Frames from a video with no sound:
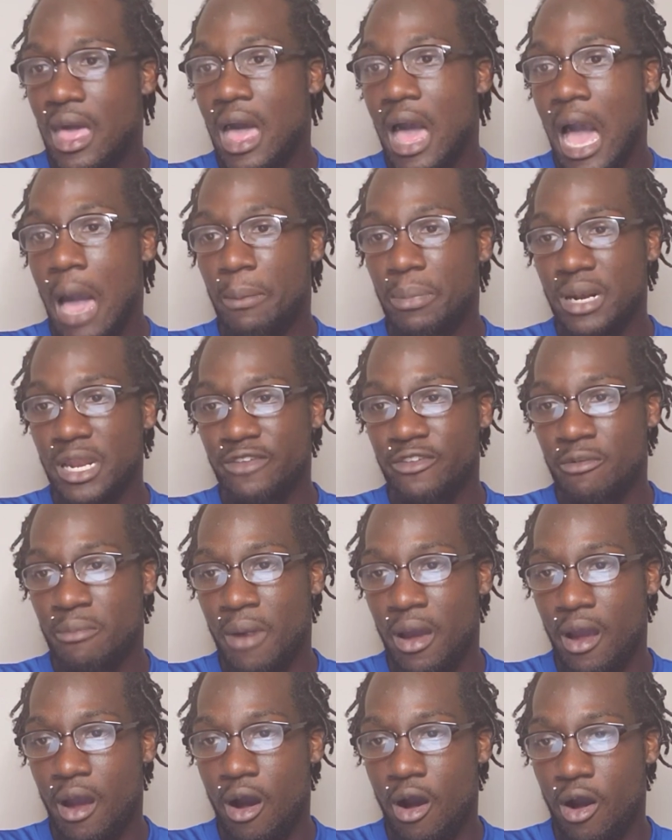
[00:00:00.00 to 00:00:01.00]
I believe in
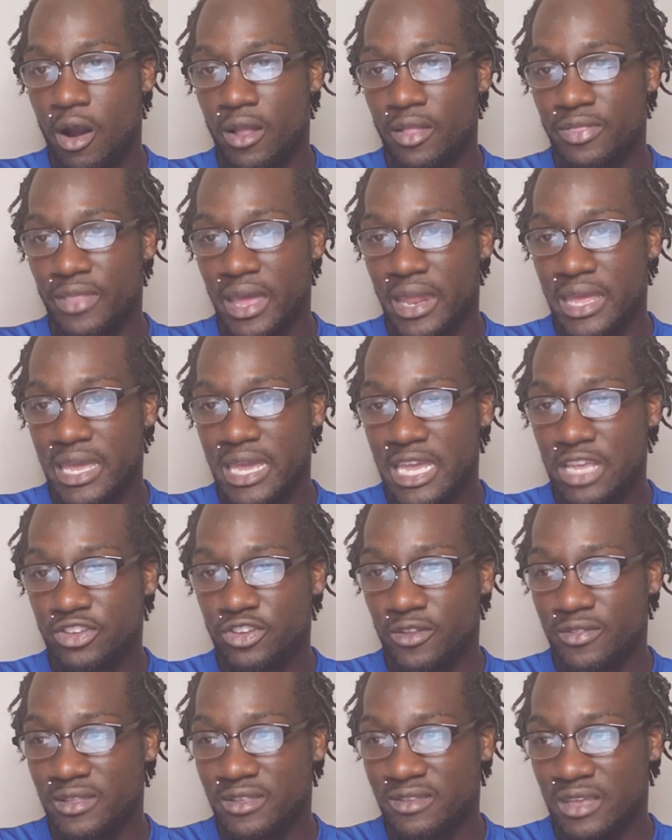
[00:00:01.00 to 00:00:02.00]
my heart that each
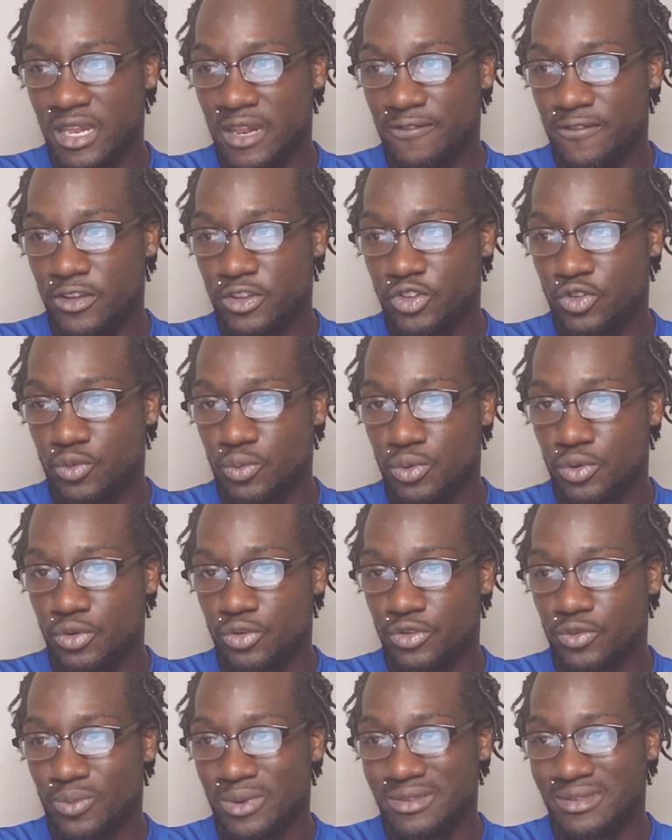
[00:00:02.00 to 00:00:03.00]
of these
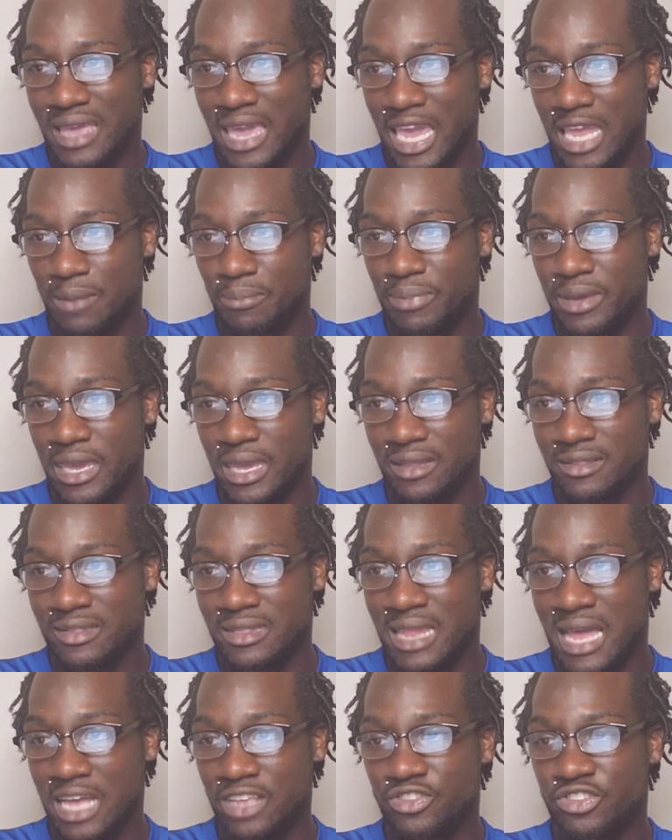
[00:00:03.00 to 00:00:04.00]
individuals was handpicked
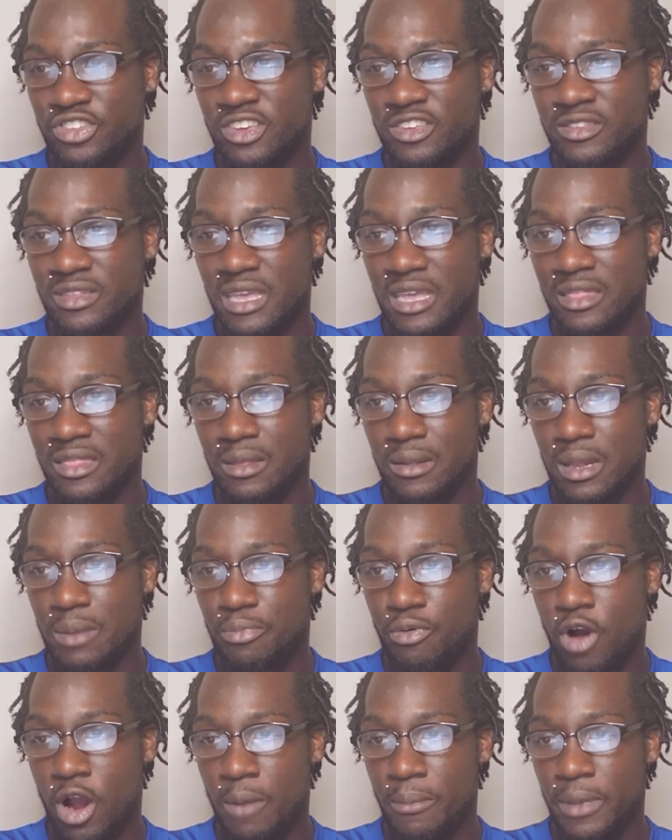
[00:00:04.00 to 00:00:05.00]
not just in the
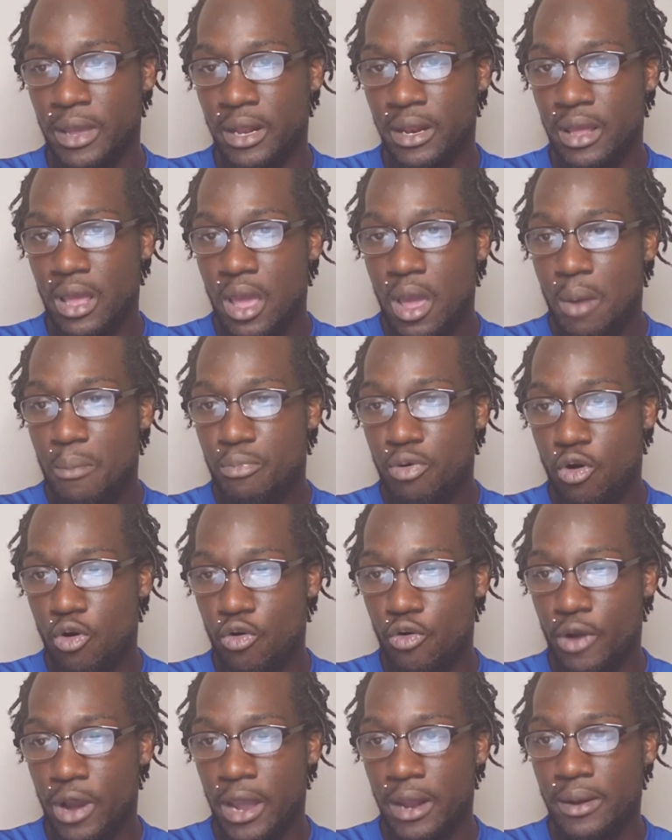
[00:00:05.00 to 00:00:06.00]
department
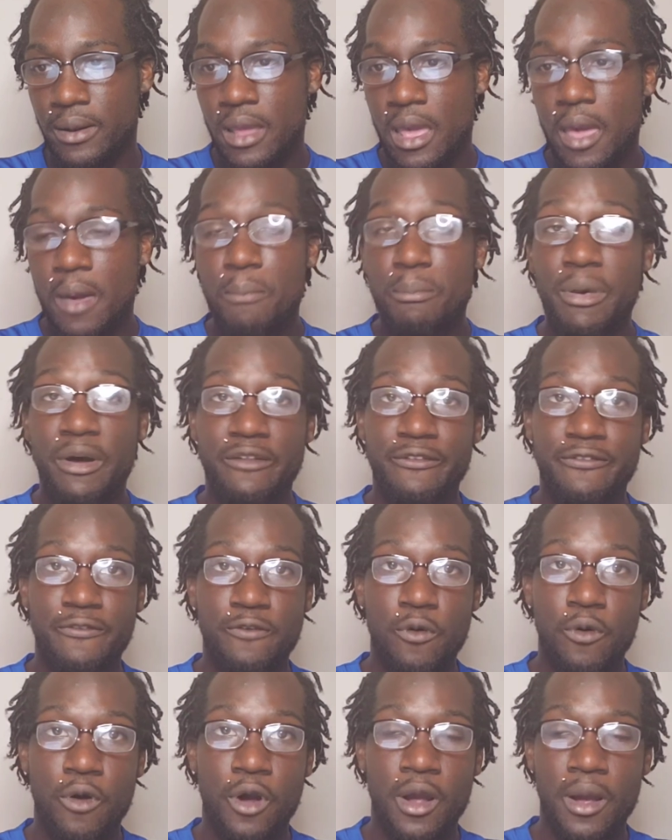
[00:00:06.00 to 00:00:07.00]
program, but
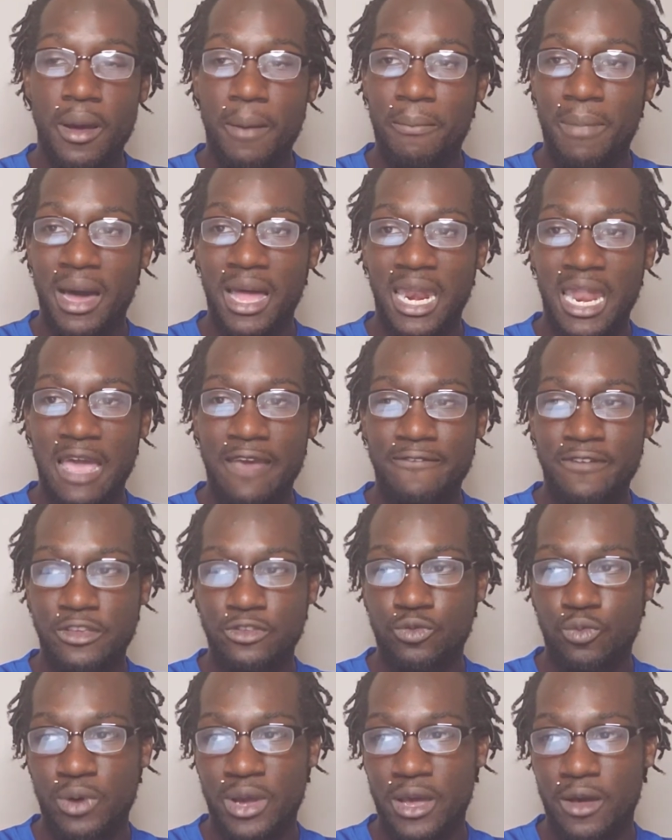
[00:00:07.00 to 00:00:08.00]
for my life
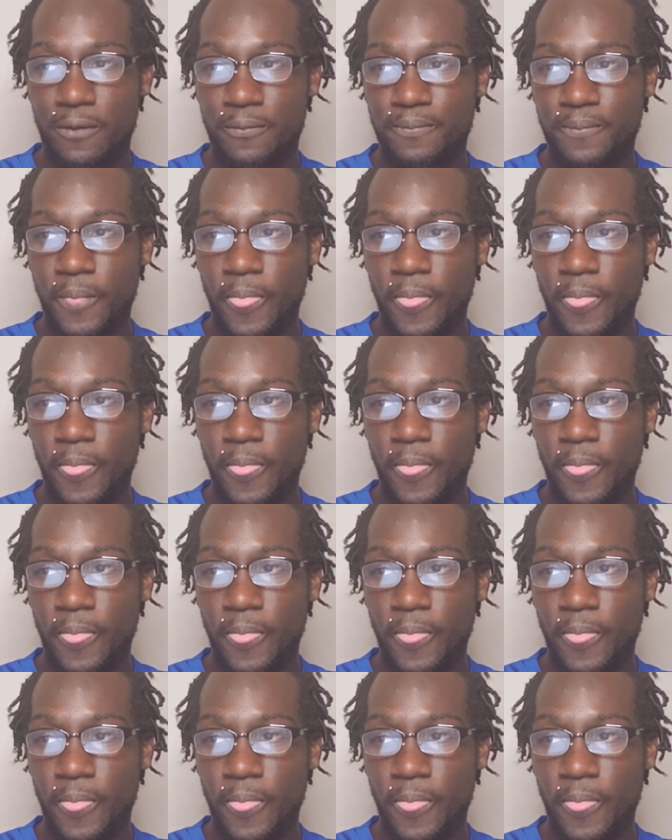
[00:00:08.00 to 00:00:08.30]
as well.